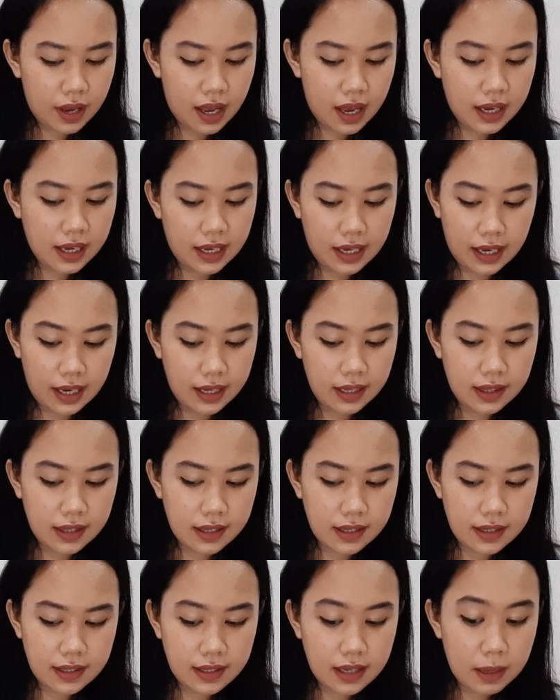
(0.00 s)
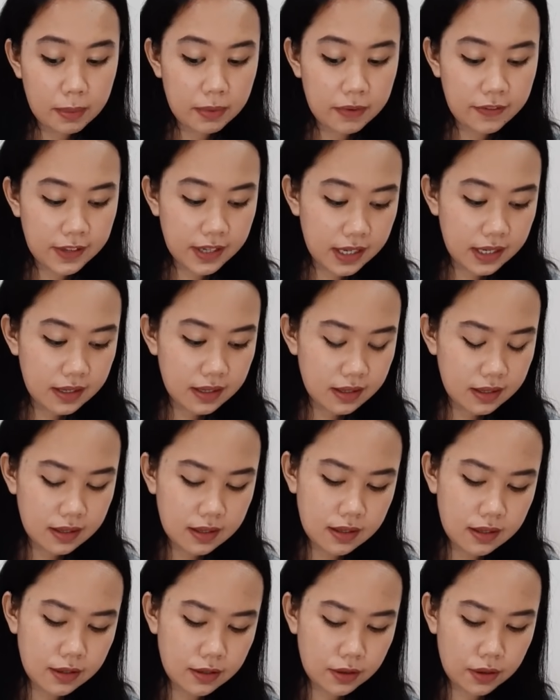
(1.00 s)
I hate these type of
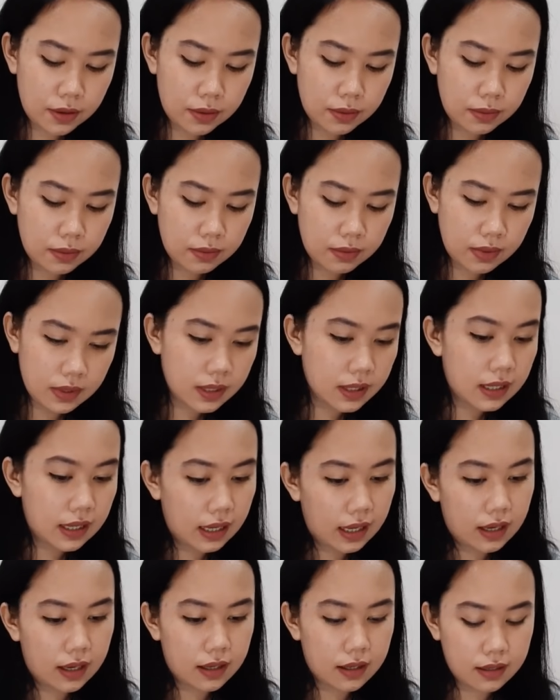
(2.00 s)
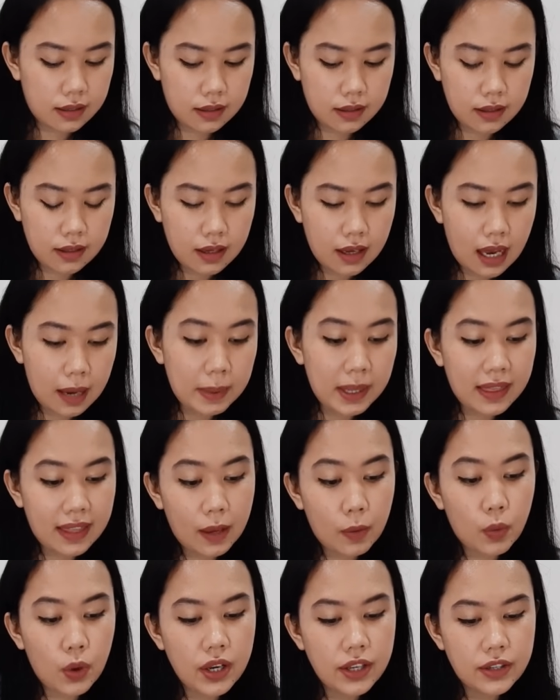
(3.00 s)
tests. So yeah, I mean,
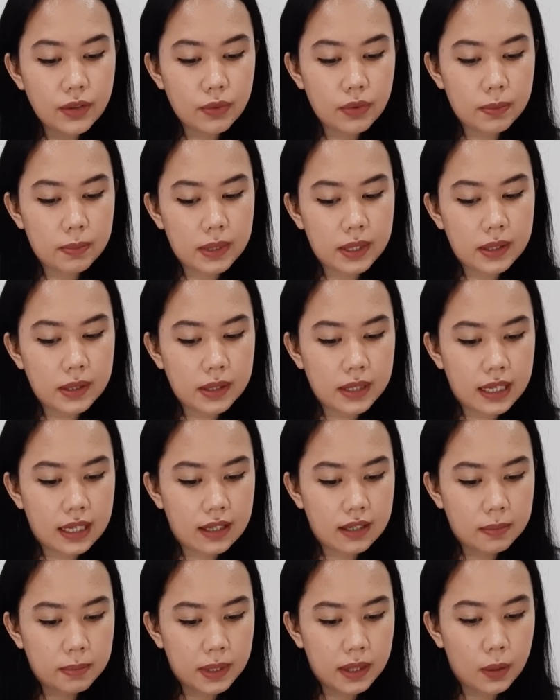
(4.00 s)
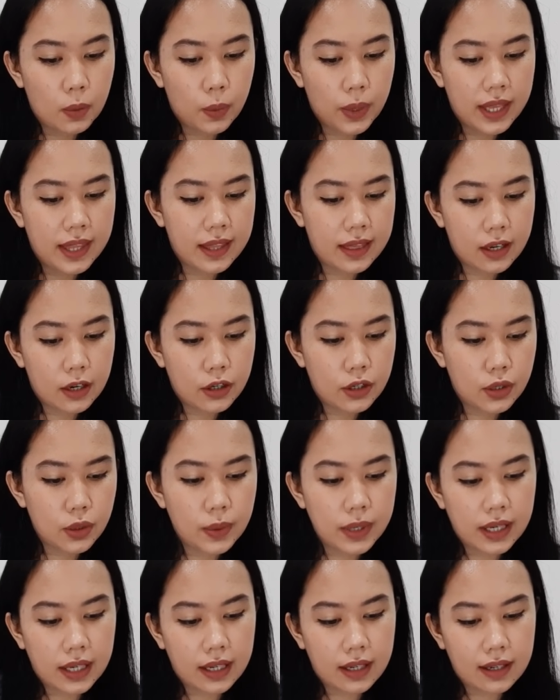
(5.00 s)
they want to rebuild things, but the way that they're
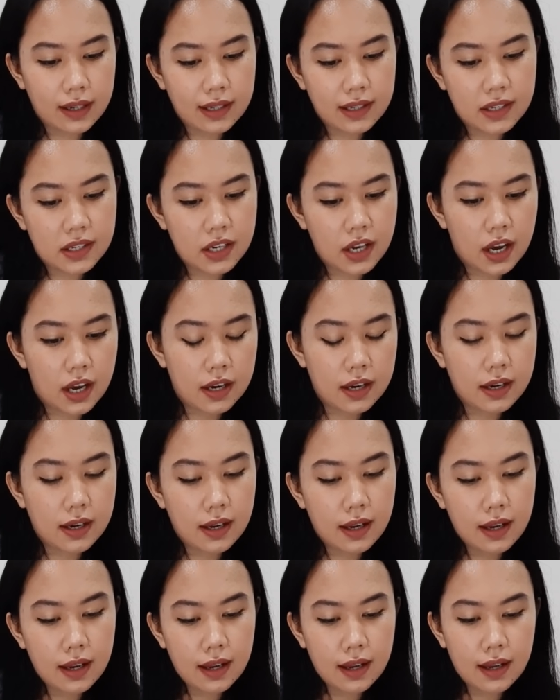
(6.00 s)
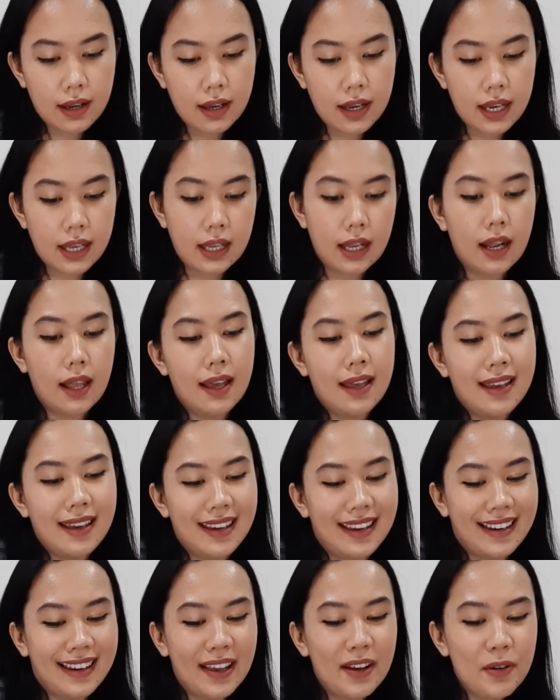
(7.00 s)
doing it is not in
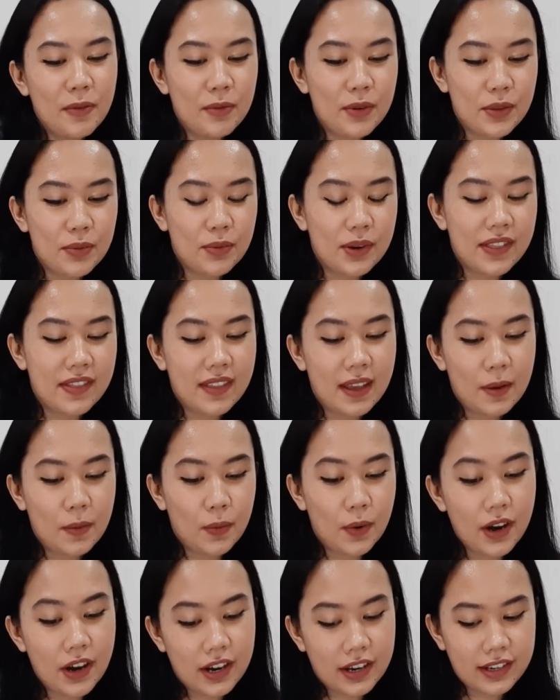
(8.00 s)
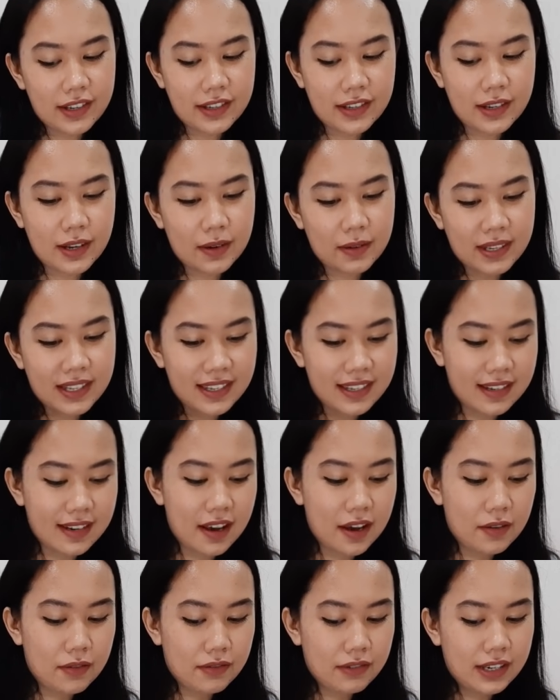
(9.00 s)
line with what they want. So it's
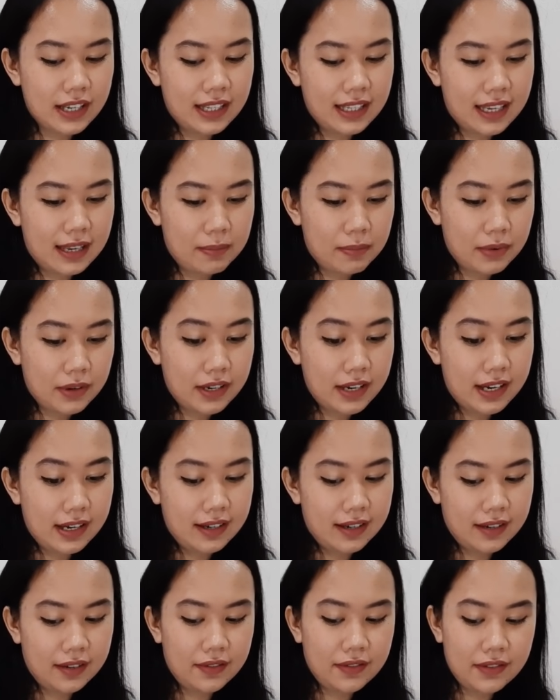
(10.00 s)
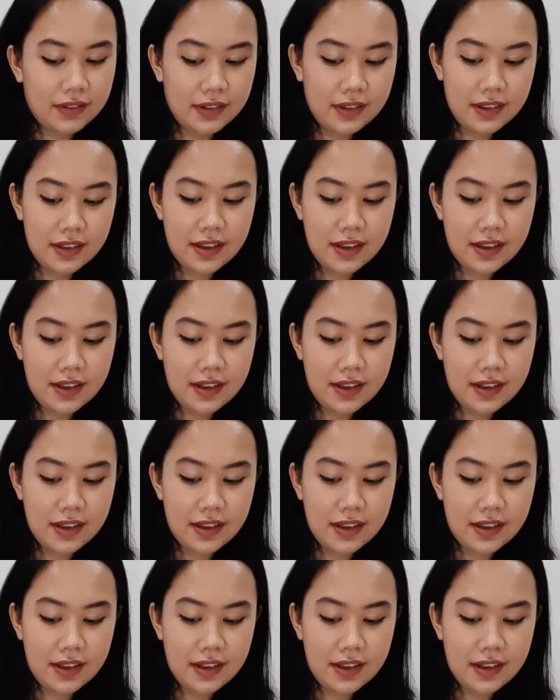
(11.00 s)
not really productive.